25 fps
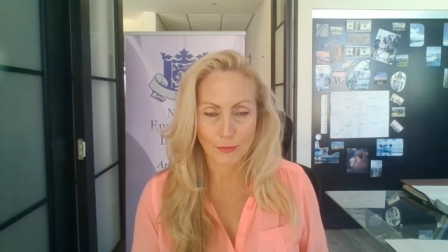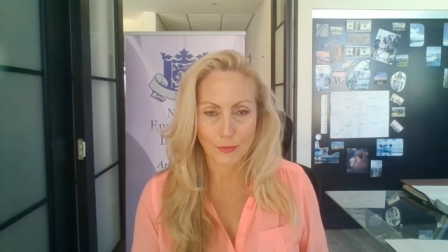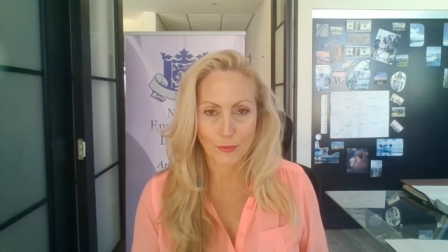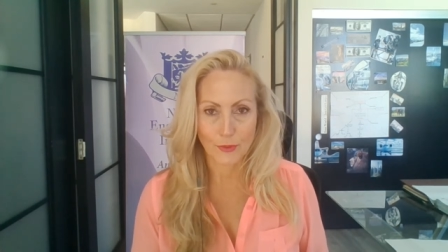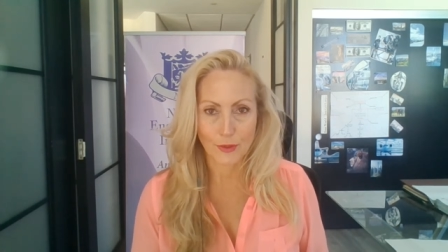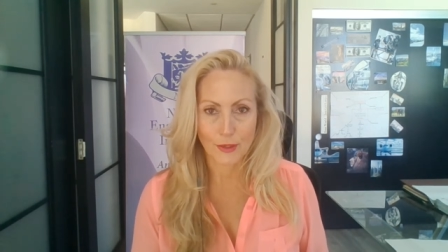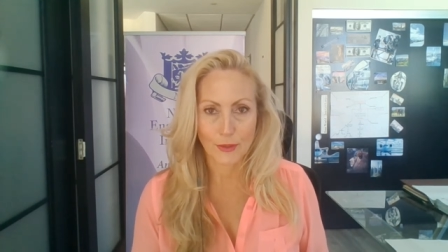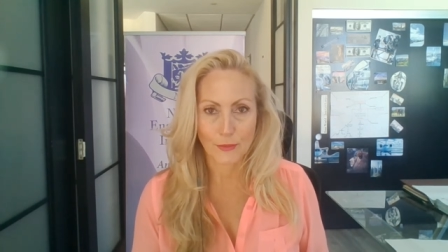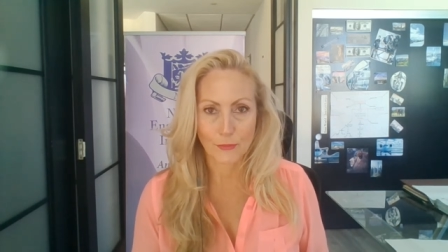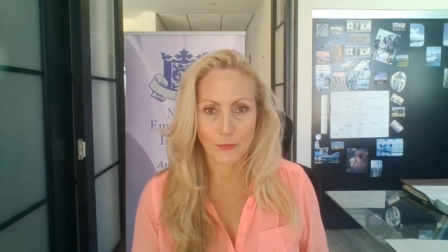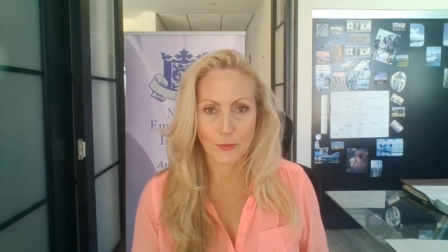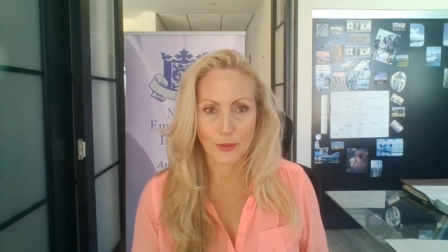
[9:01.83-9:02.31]

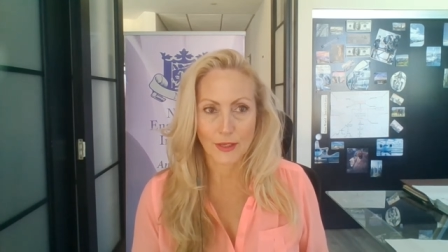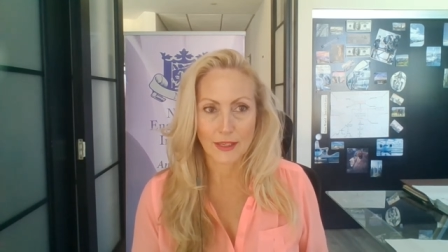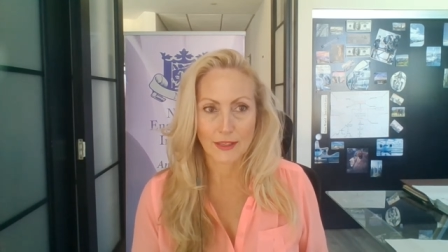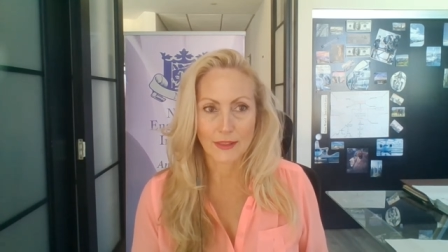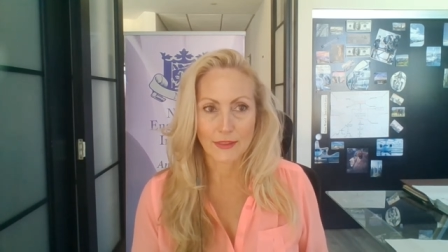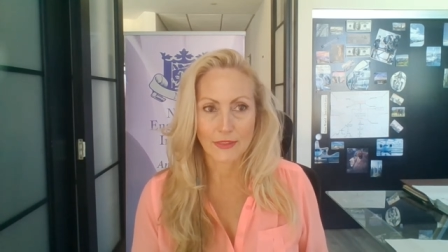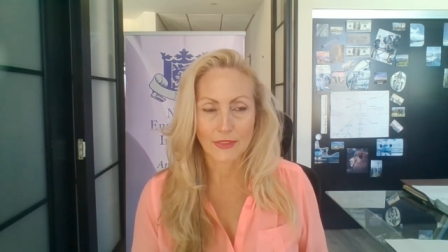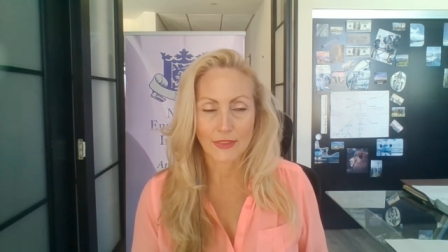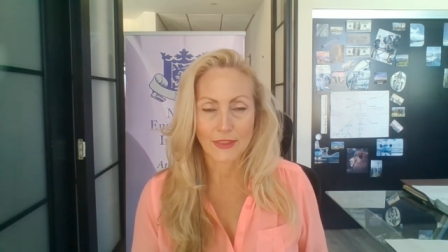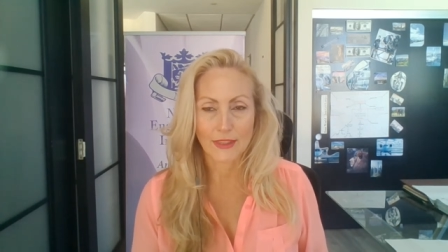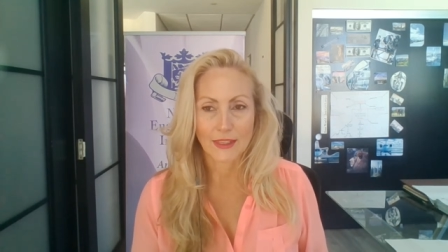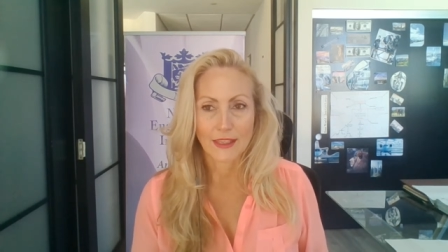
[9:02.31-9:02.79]
point
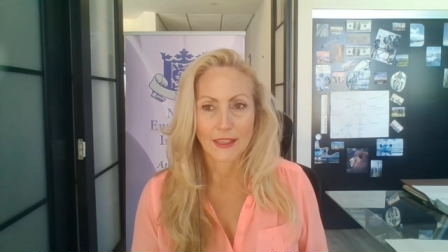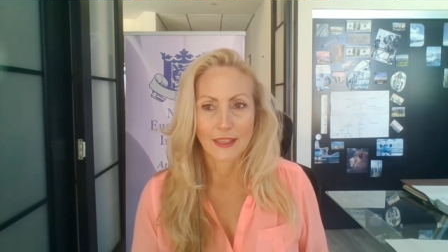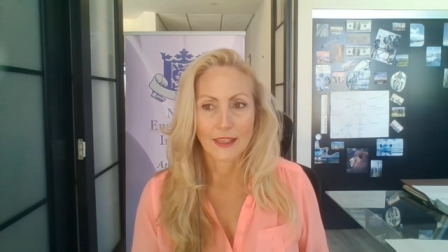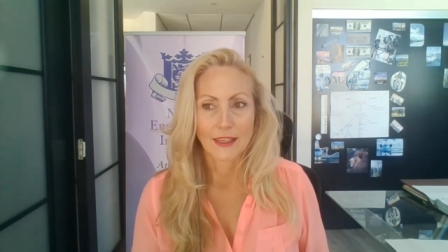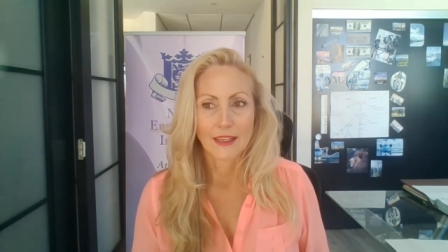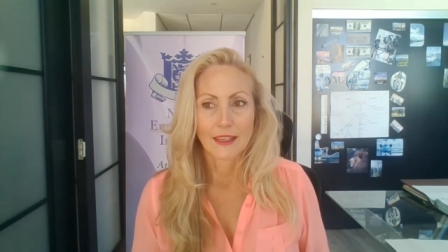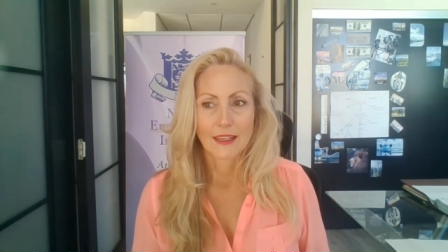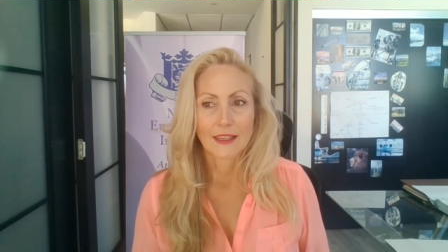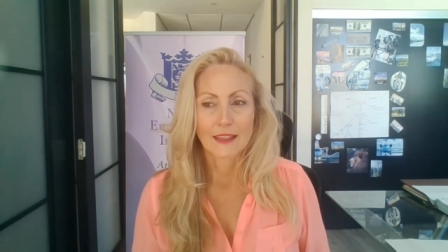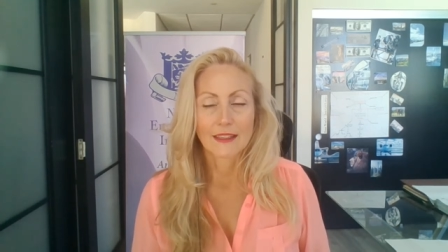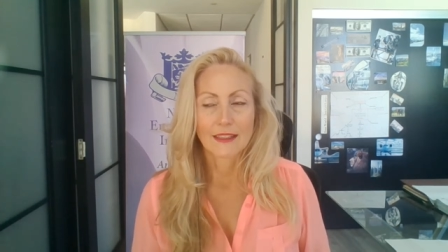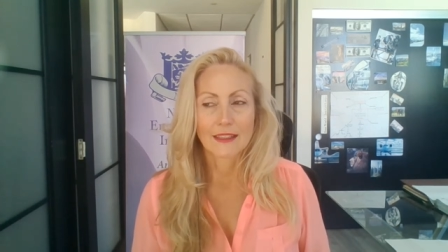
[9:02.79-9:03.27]
with,
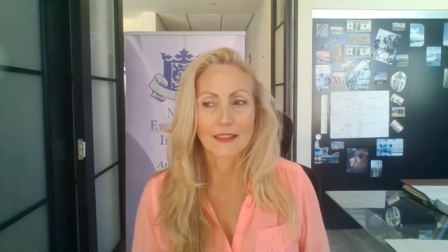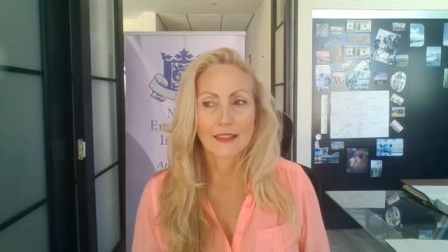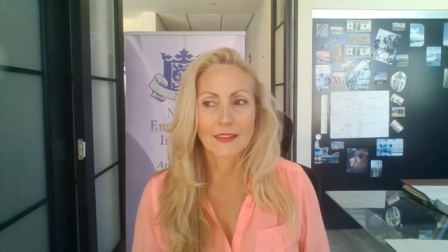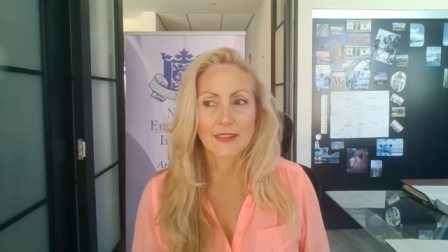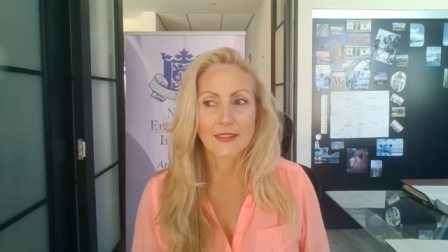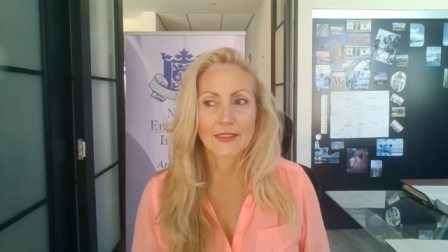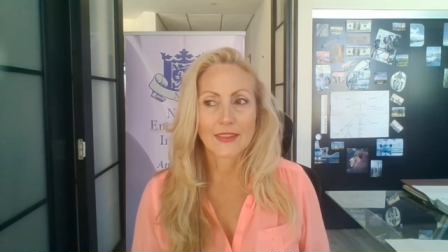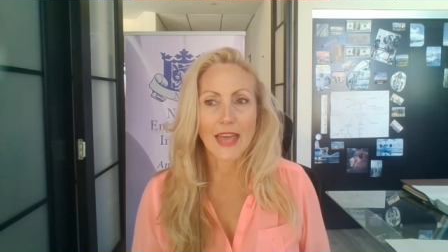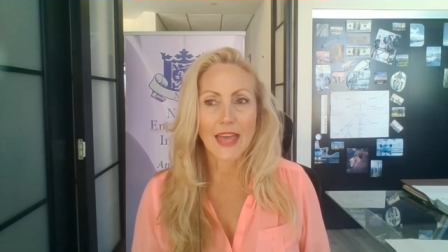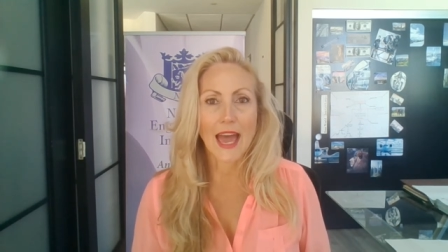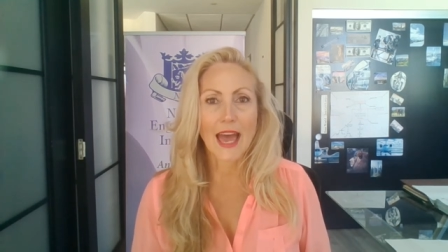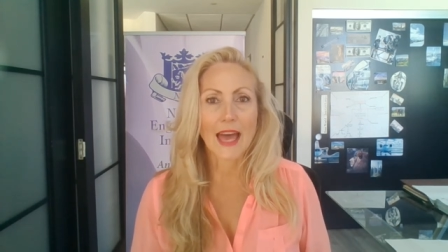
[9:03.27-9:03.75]

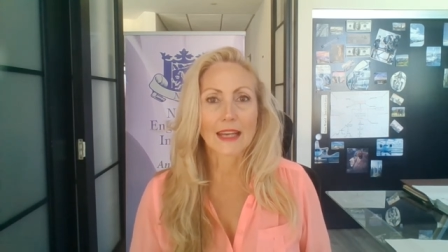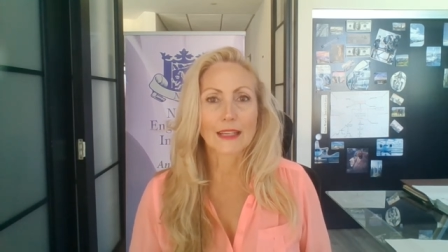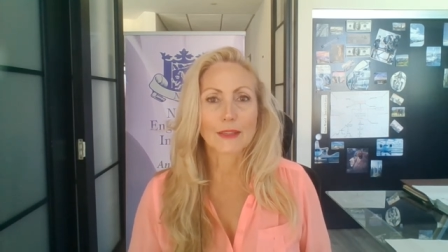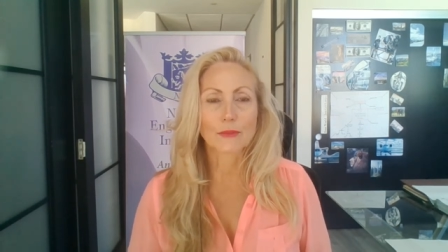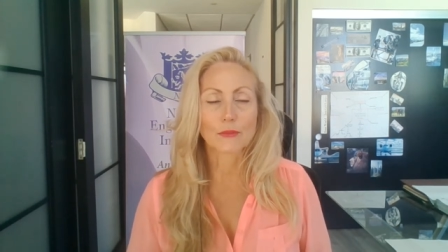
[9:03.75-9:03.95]
that